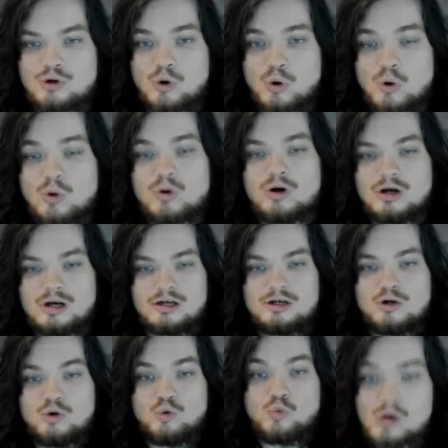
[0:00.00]
Or,
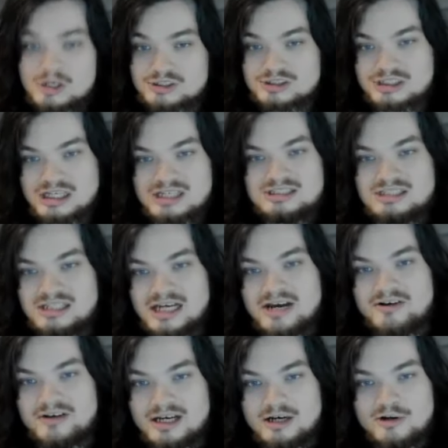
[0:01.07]
worst case
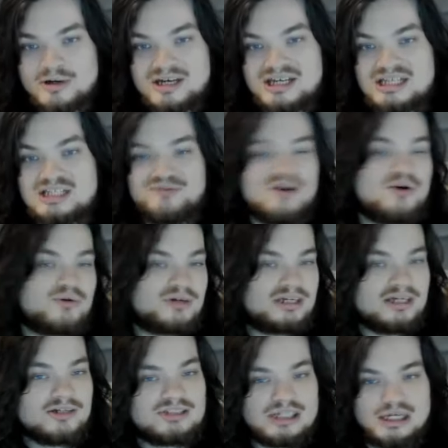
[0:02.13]
scenario, he's felt
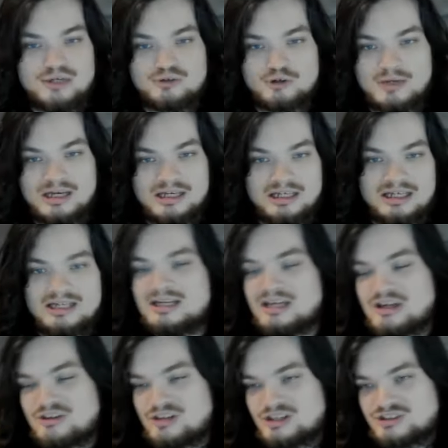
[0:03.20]
guilty in Romania,
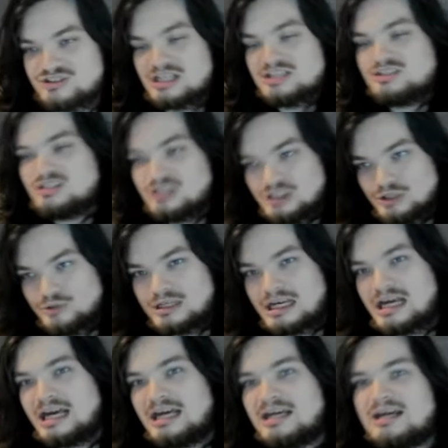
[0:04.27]
then sent to the
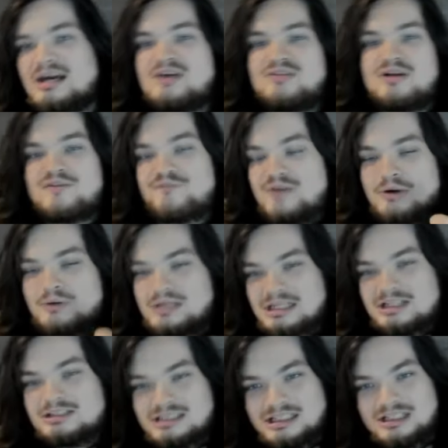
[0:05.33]
UK, then found
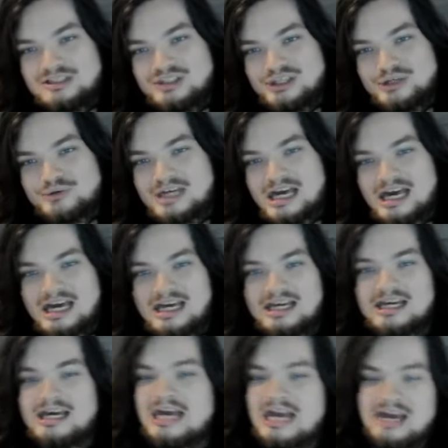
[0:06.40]
guilty in the UK,
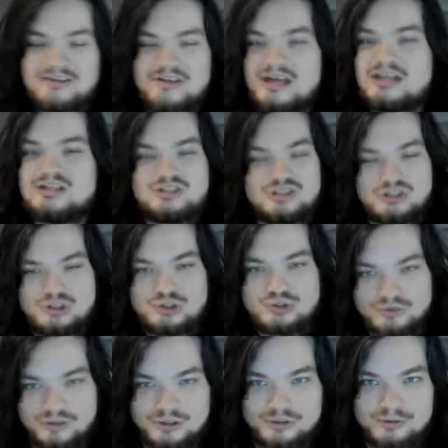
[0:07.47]
and then he's just
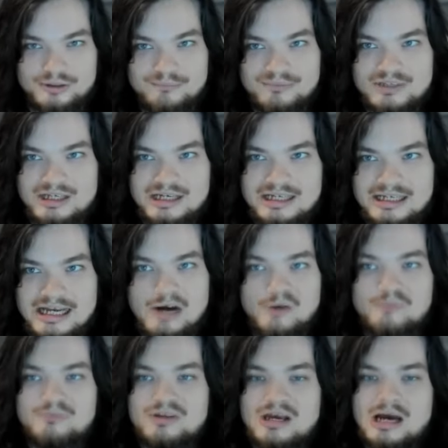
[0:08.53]
screwed.
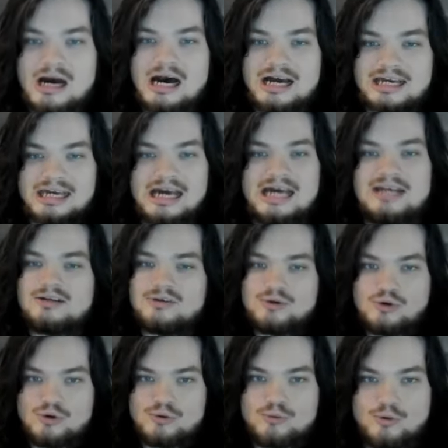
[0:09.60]
Now, again,
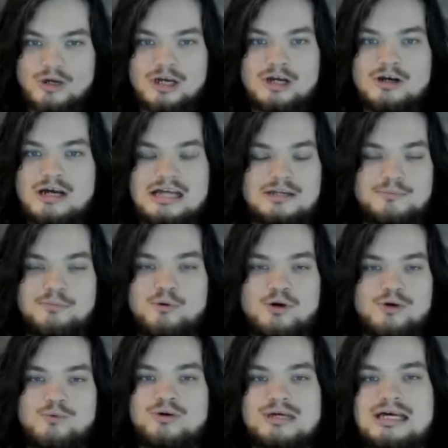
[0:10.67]
we're at a
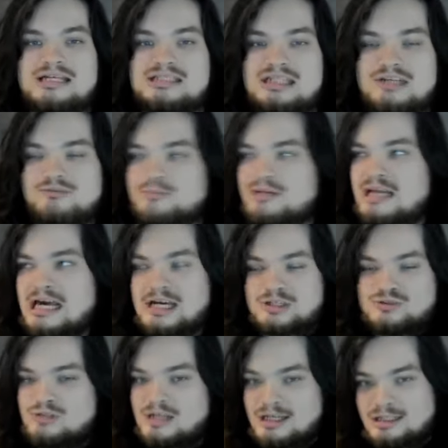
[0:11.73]
point where he hasn't even been
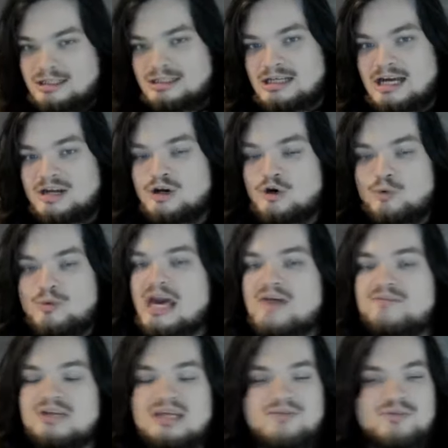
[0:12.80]
extradited yet. We
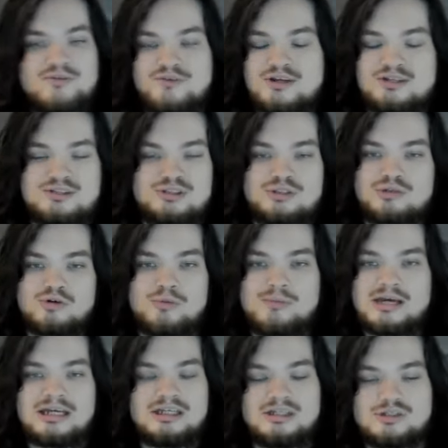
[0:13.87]
haven't even finished the
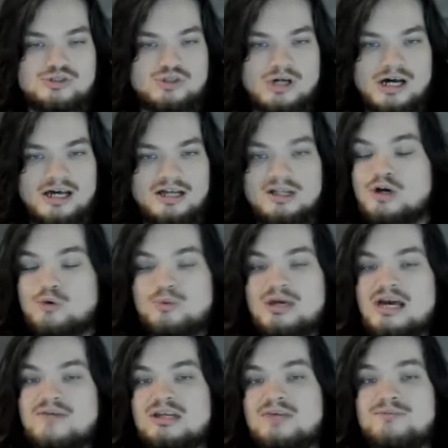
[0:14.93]
Romania trial. We
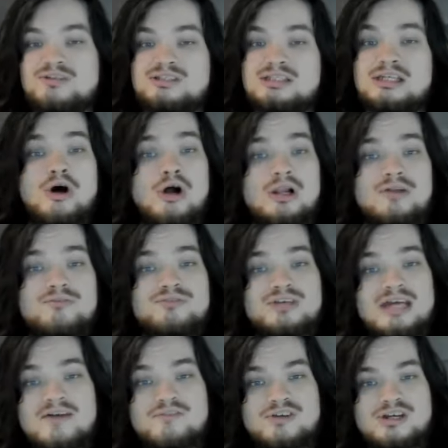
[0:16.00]
haven't even seen all of the
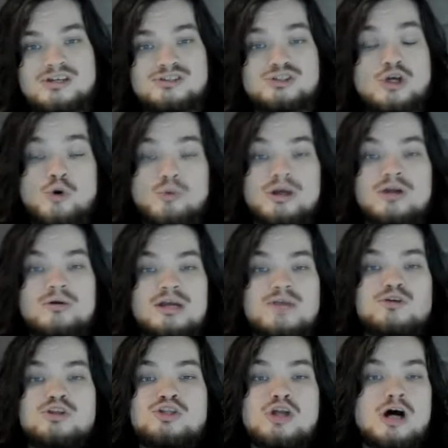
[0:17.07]
evidence. We don't
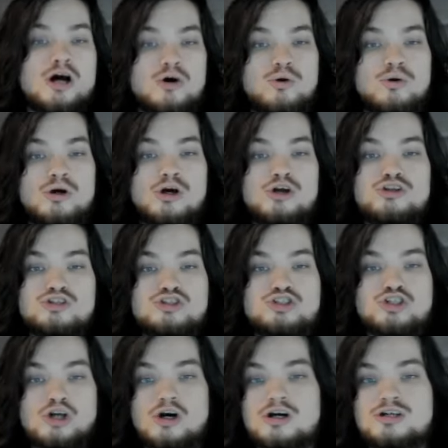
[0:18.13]
even know the
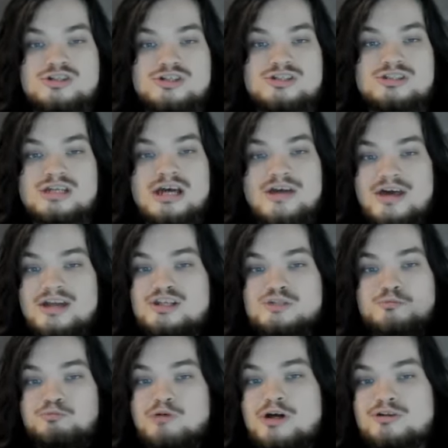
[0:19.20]
charges that his
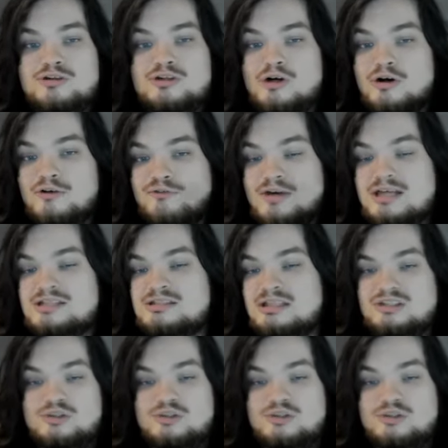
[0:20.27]
brother are facing.